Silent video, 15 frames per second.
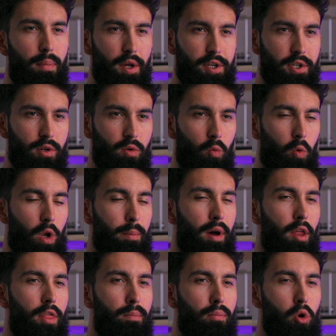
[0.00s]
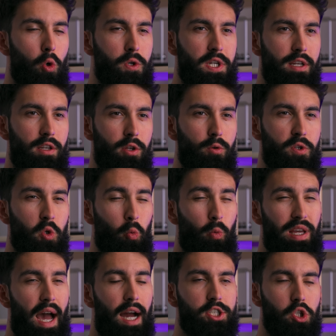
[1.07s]
But what about the protein use
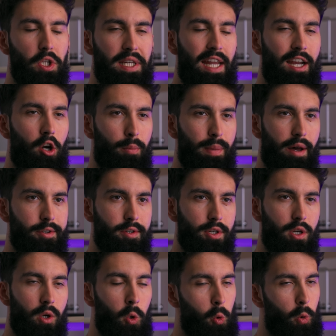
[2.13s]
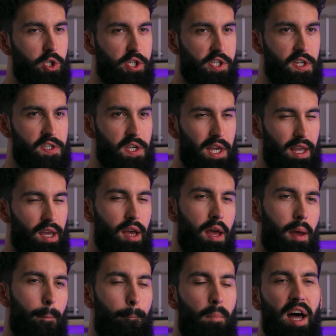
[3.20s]
we actually care about, which is to say
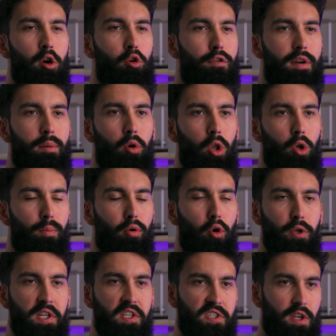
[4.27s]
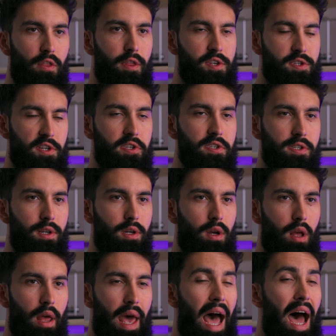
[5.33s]
myofibrillar protein synthesis,
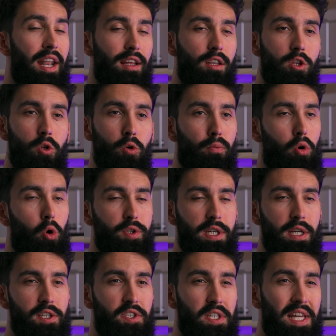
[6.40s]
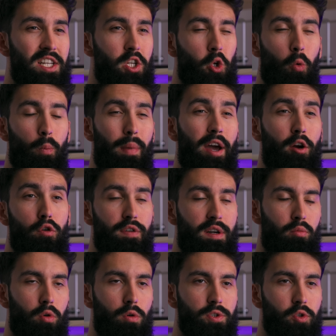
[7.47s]
adding new proteins into your
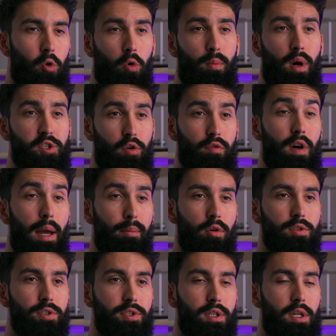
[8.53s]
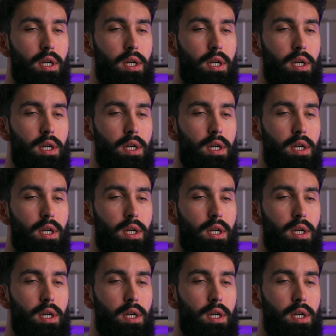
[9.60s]
myofibrils or muscle fibers?